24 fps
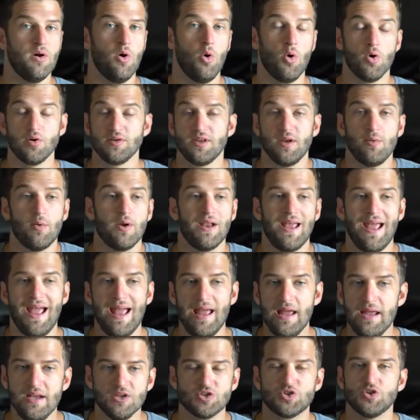or they want
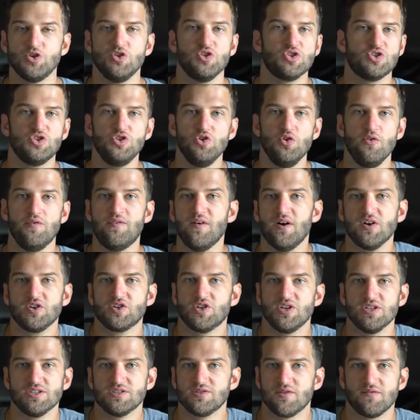to introduce new
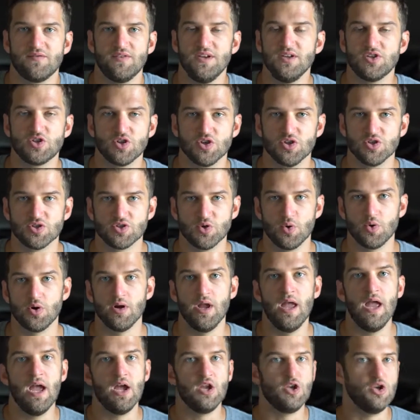functions or features
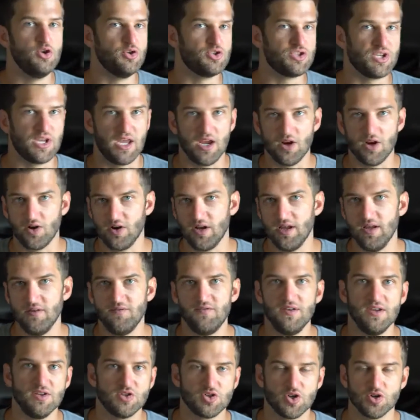or new security
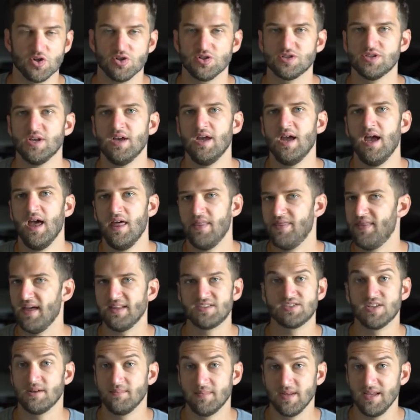features.
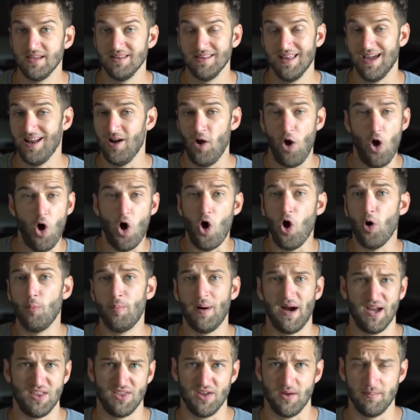That's something that all
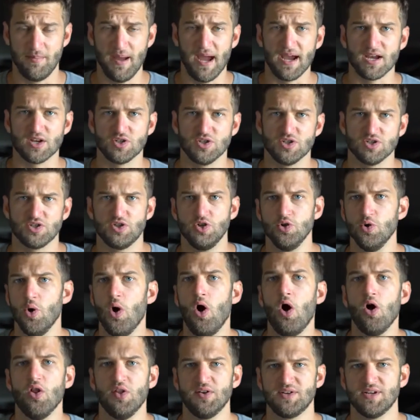Python packages do
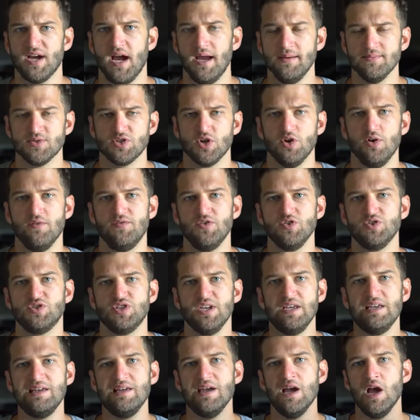all the time. So if you
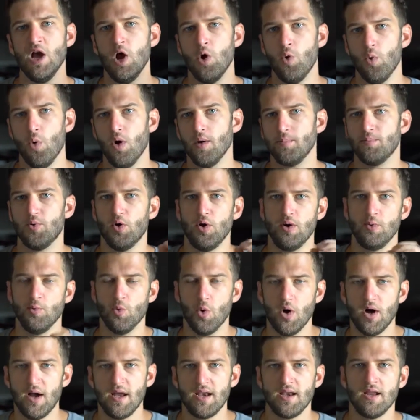see
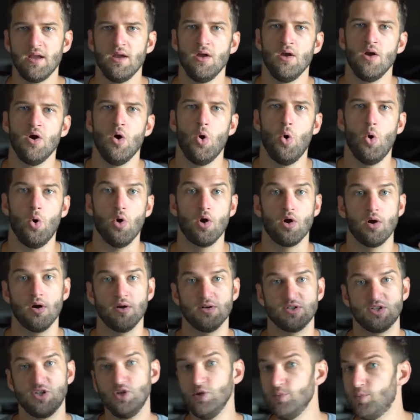1.1
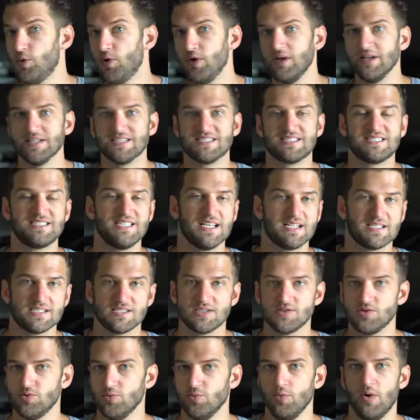or
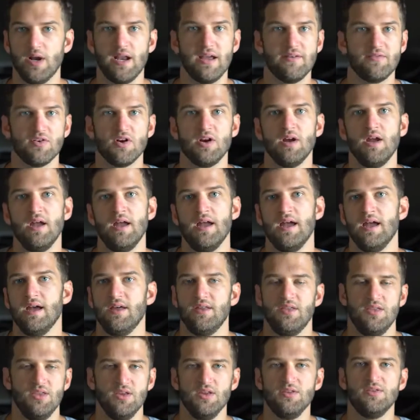2.6 or whatever,
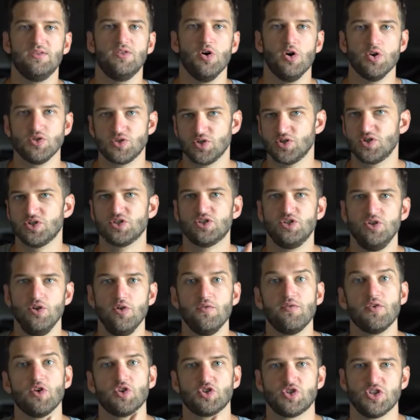those are just new
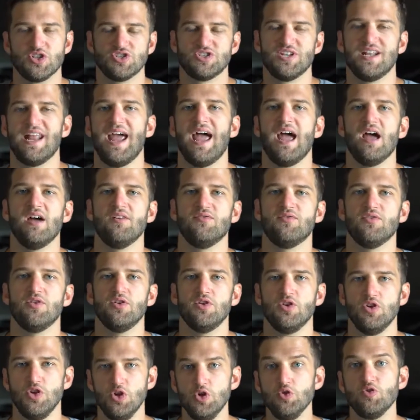versions that have
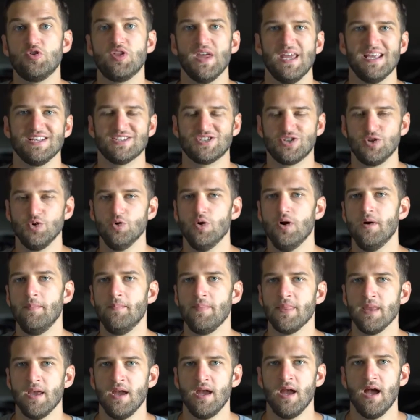new things to
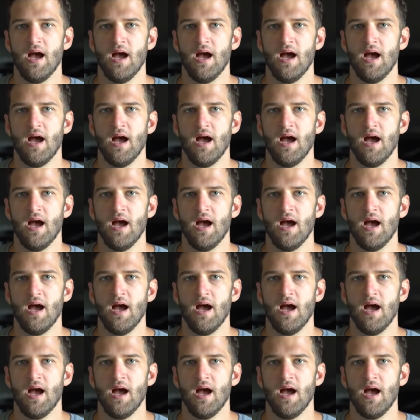them